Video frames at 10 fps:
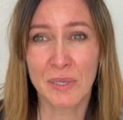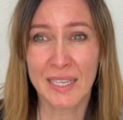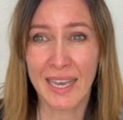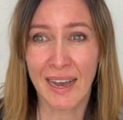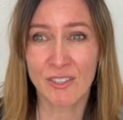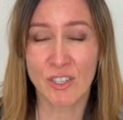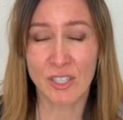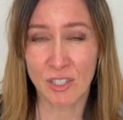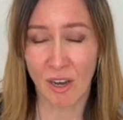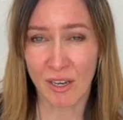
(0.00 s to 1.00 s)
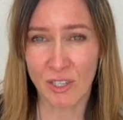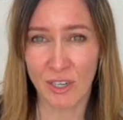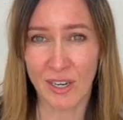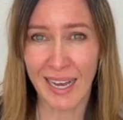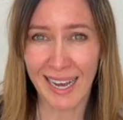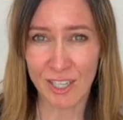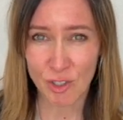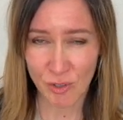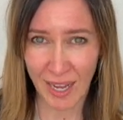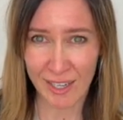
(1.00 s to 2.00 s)
pediatric doctor at
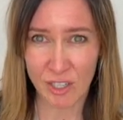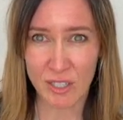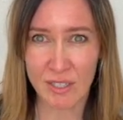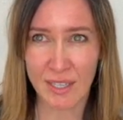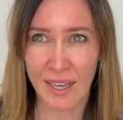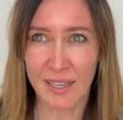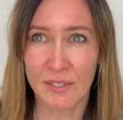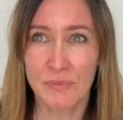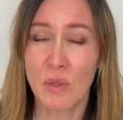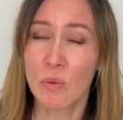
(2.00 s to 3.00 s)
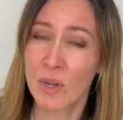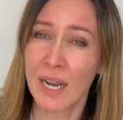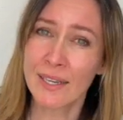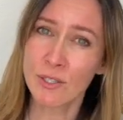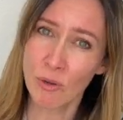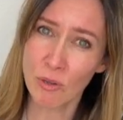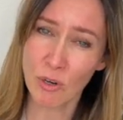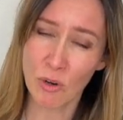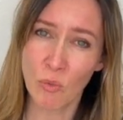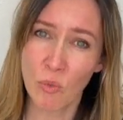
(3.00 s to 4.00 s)
Shriners said, when I told her